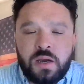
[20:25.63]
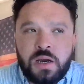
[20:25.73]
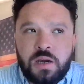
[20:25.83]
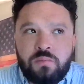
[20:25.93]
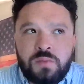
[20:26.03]

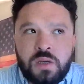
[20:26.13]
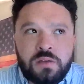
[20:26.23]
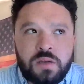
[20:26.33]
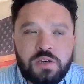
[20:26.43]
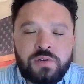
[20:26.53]

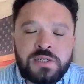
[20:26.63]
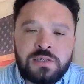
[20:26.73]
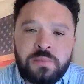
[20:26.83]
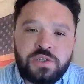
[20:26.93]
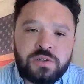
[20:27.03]
addressed
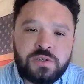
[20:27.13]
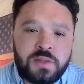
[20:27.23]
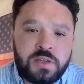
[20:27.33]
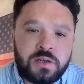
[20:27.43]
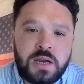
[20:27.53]
some issues
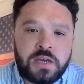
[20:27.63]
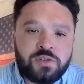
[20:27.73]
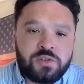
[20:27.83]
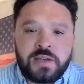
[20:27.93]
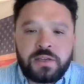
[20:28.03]
with their
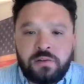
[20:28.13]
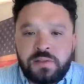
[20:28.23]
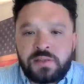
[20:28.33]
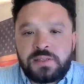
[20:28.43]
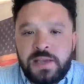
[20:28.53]

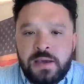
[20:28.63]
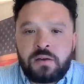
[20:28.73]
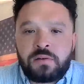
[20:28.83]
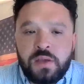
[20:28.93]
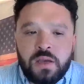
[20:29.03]
contractor in the
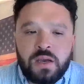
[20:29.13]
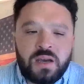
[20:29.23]
town